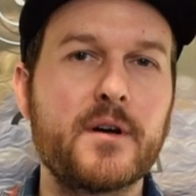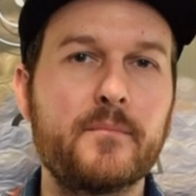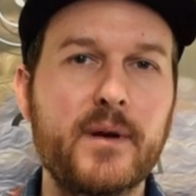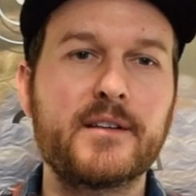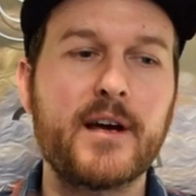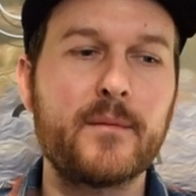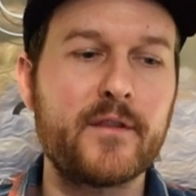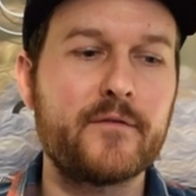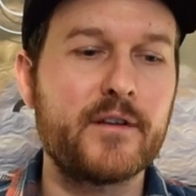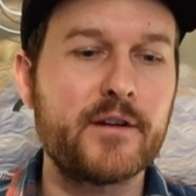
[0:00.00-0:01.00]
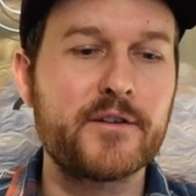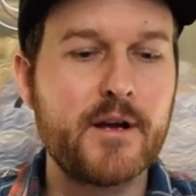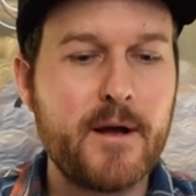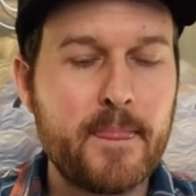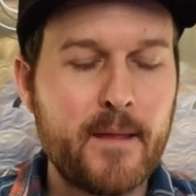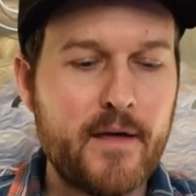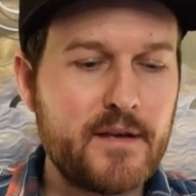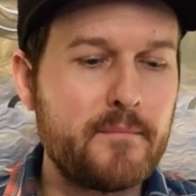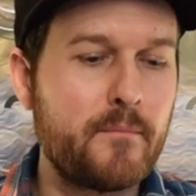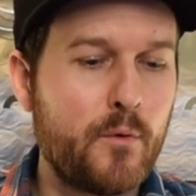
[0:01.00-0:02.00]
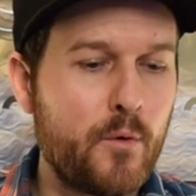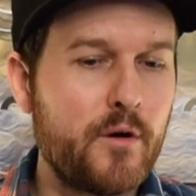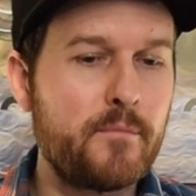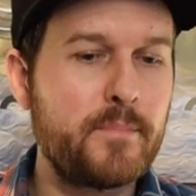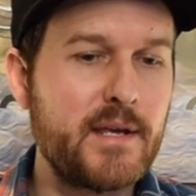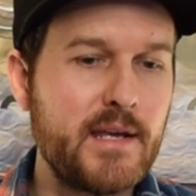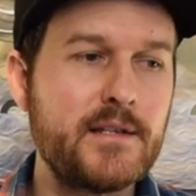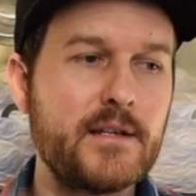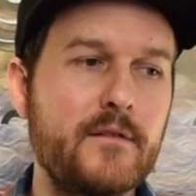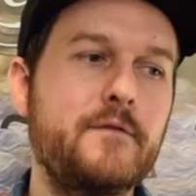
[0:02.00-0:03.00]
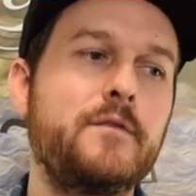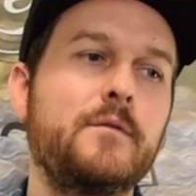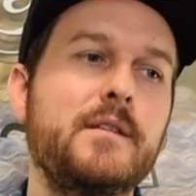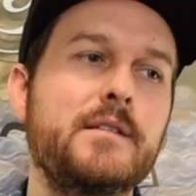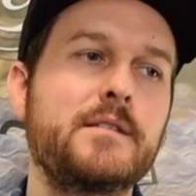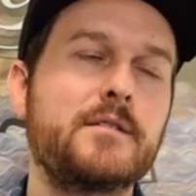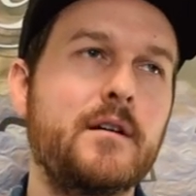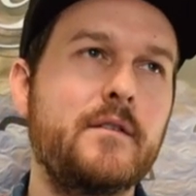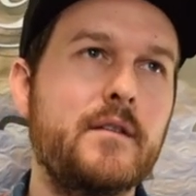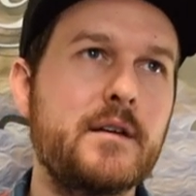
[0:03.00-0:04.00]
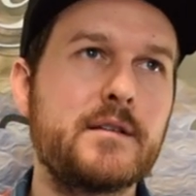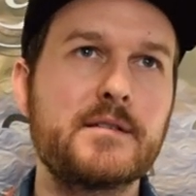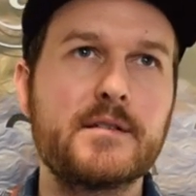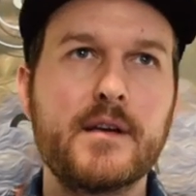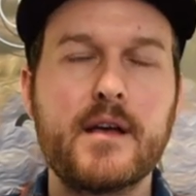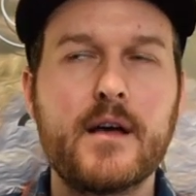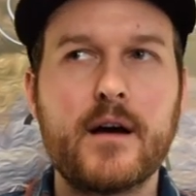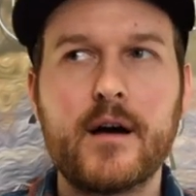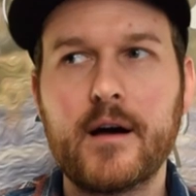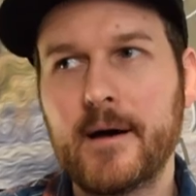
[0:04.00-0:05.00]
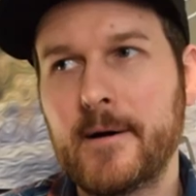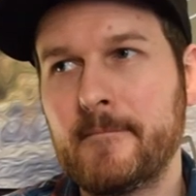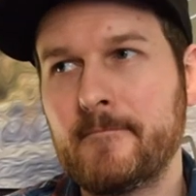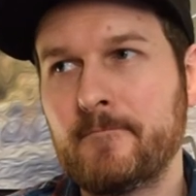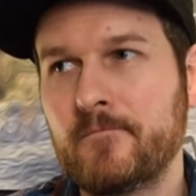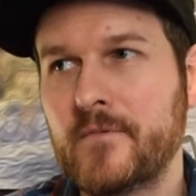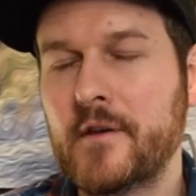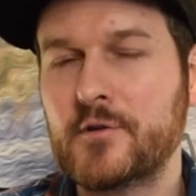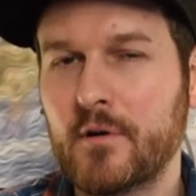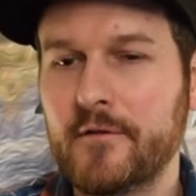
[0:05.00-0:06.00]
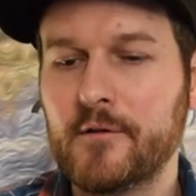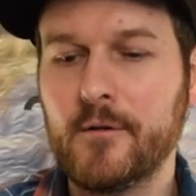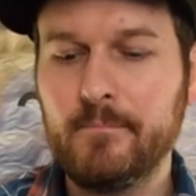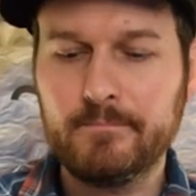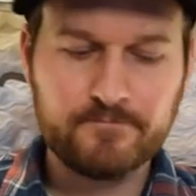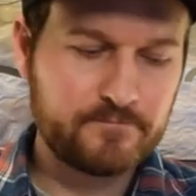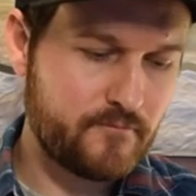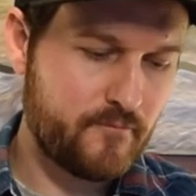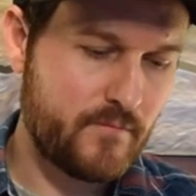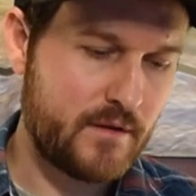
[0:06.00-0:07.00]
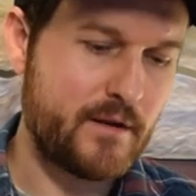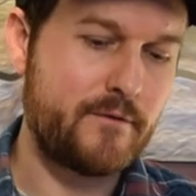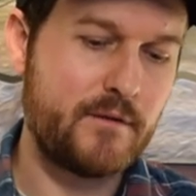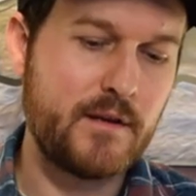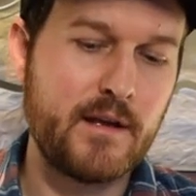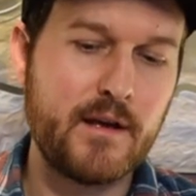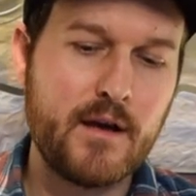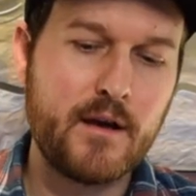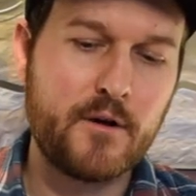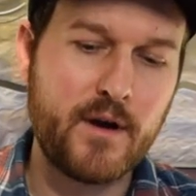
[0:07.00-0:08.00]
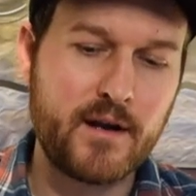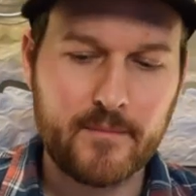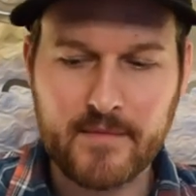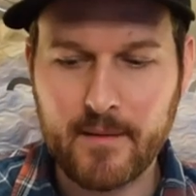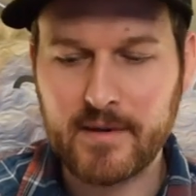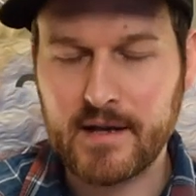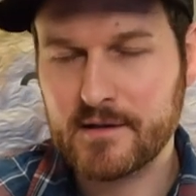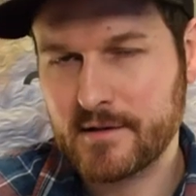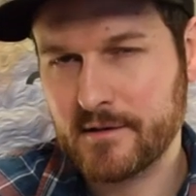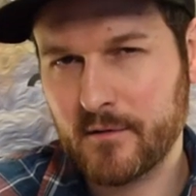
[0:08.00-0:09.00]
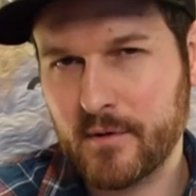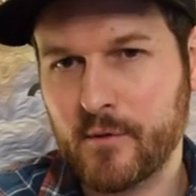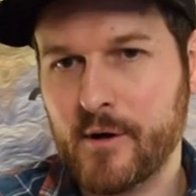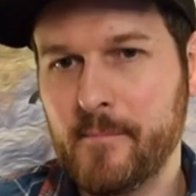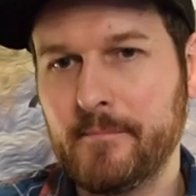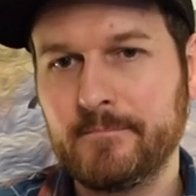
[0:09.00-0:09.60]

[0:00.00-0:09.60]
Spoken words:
up big time on the finish. I'd say more peat influence on this than the 12-year-old. Definitely crank up that peat just a little bit more.